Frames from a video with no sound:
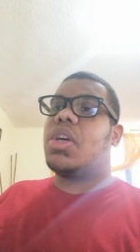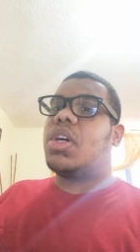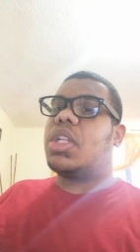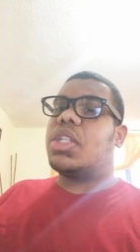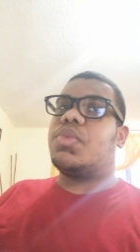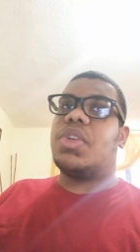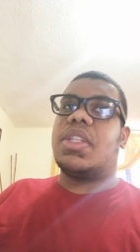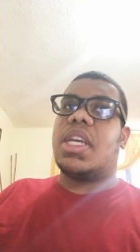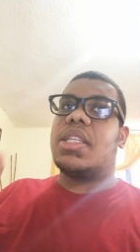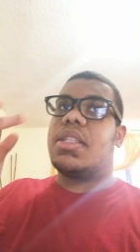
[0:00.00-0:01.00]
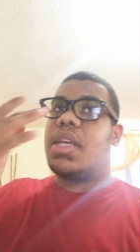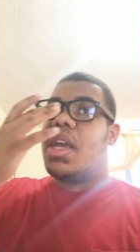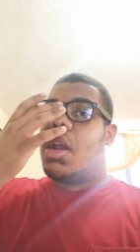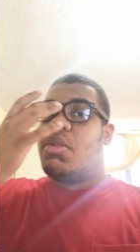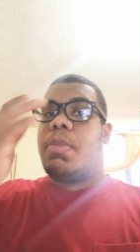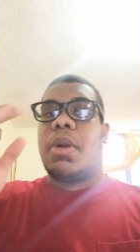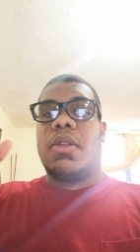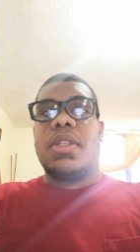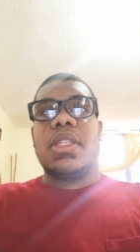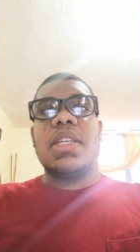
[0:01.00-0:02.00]
conclude with this
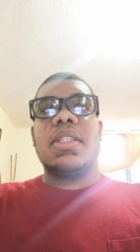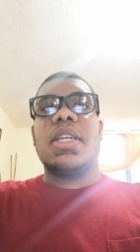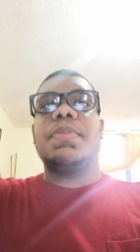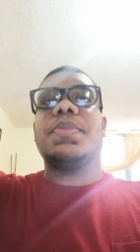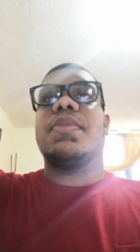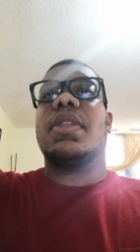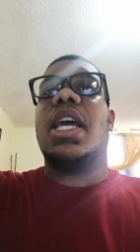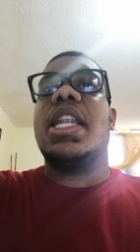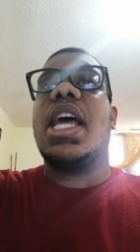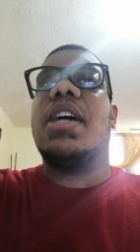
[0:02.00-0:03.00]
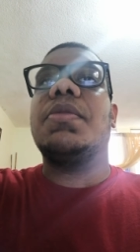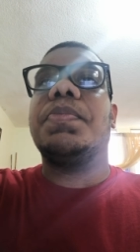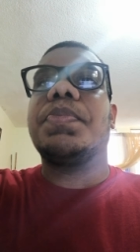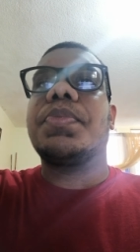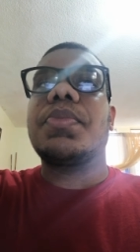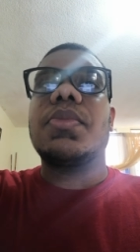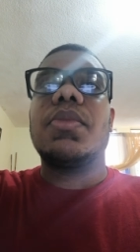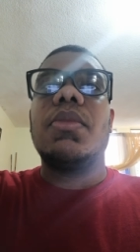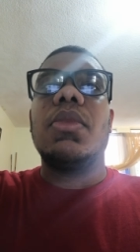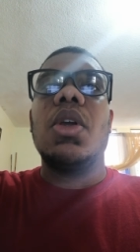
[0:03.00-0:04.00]
reproductive system, and now
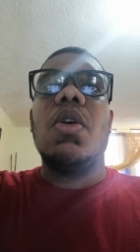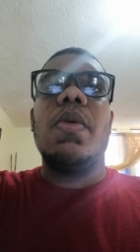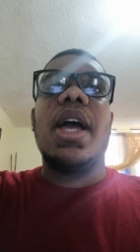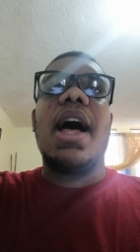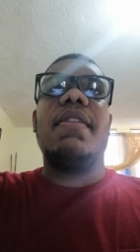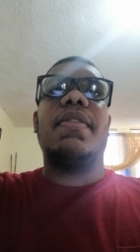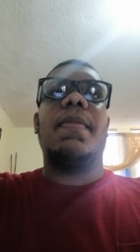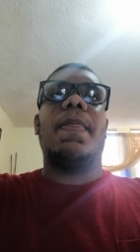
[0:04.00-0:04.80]
we have